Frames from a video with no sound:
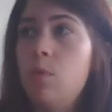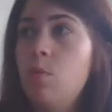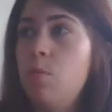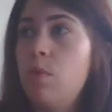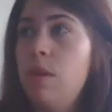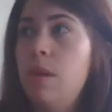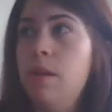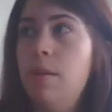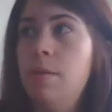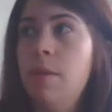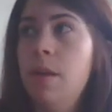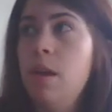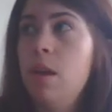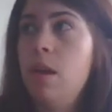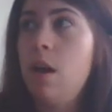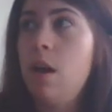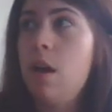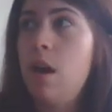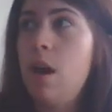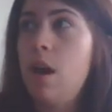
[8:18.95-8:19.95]
We,
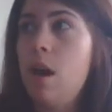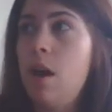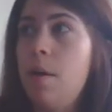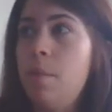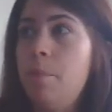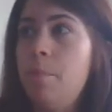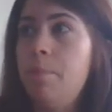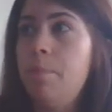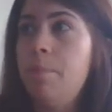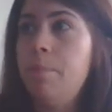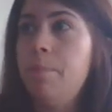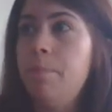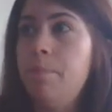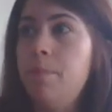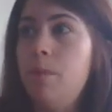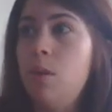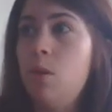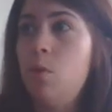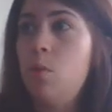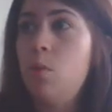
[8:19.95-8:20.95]
um,
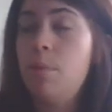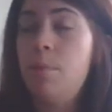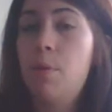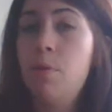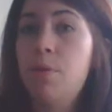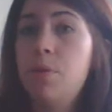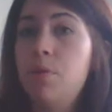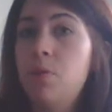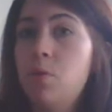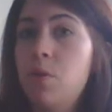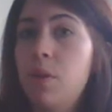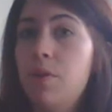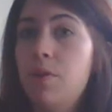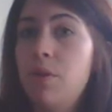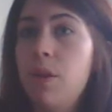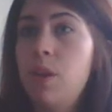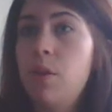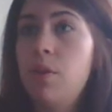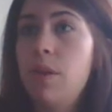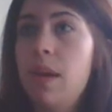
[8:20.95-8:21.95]
you know, we both enjoyed
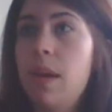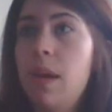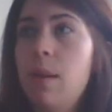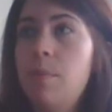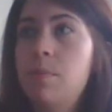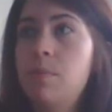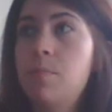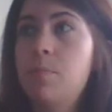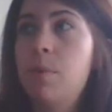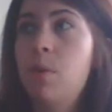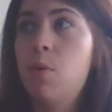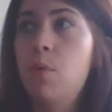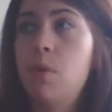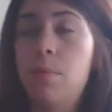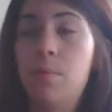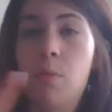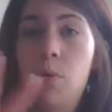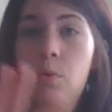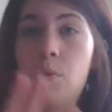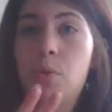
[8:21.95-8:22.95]
video games, but
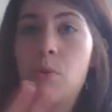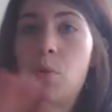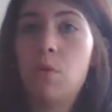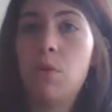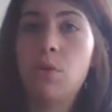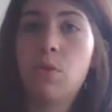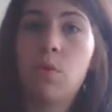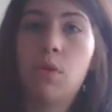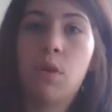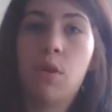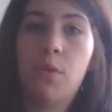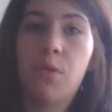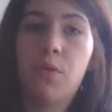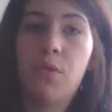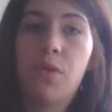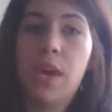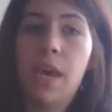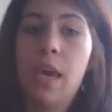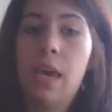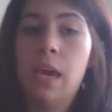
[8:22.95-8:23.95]
we'd both go and do our own
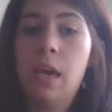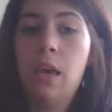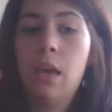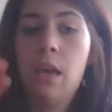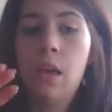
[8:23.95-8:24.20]
thing.